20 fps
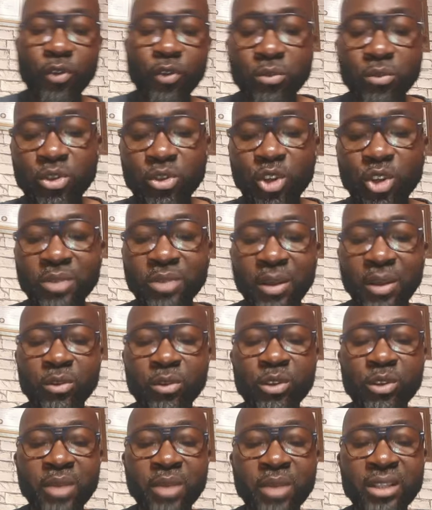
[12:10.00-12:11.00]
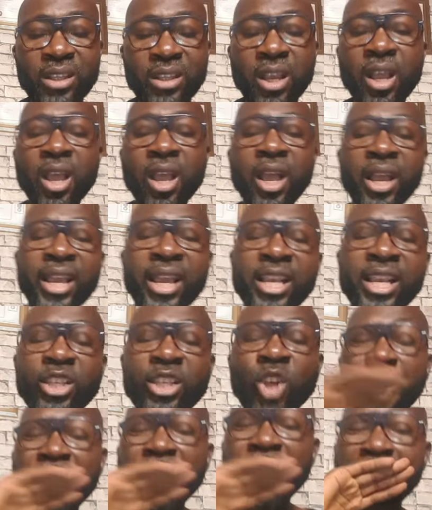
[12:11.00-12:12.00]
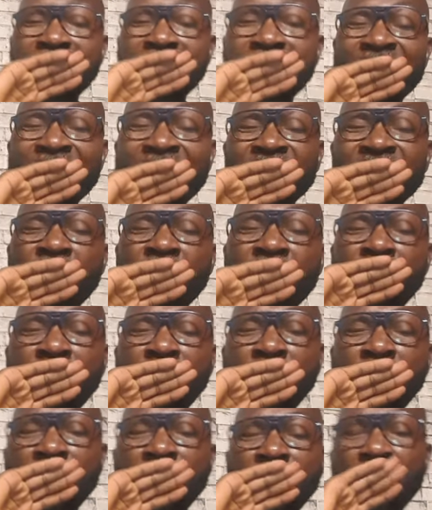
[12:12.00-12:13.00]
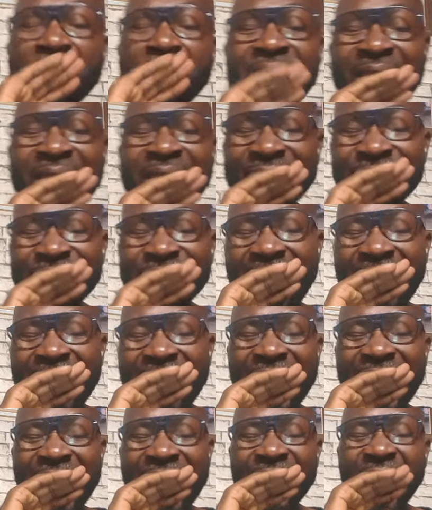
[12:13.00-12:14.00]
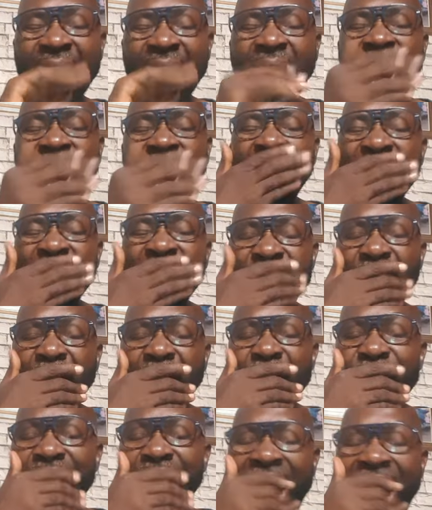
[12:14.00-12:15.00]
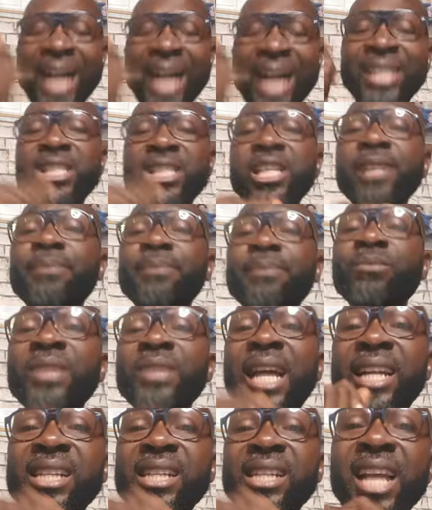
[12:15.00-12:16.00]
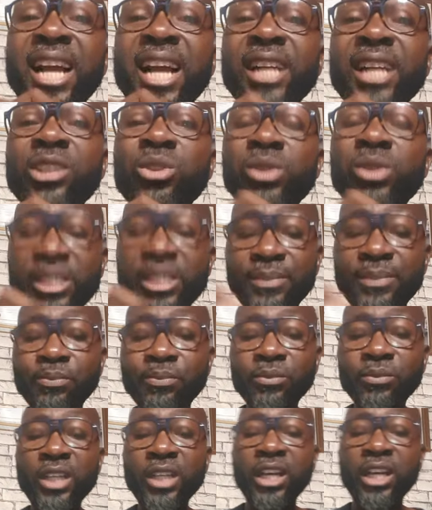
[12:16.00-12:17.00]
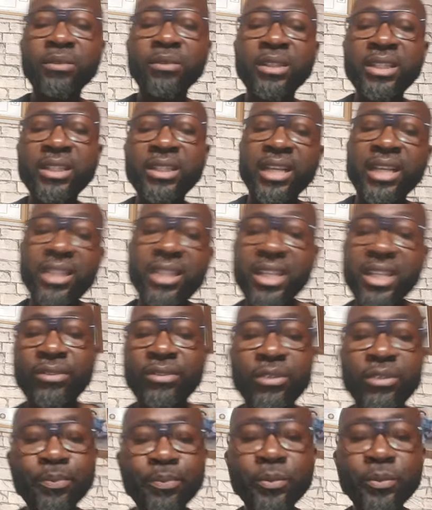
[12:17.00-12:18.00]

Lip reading: Museums and Monuments is going to be merged with National Gallery of Arts. That is actually the next level.